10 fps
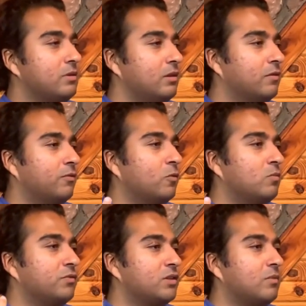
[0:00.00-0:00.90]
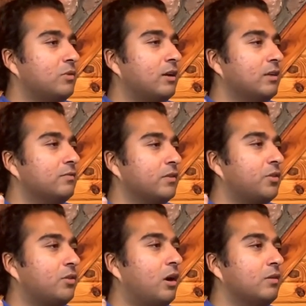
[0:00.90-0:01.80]
in the form of some kind of
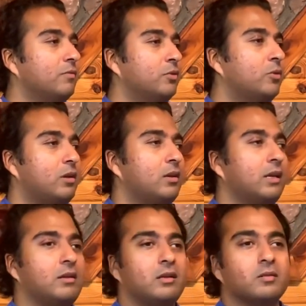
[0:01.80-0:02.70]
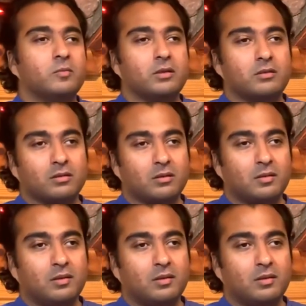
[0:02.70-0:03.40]
a thought rooted in ill will.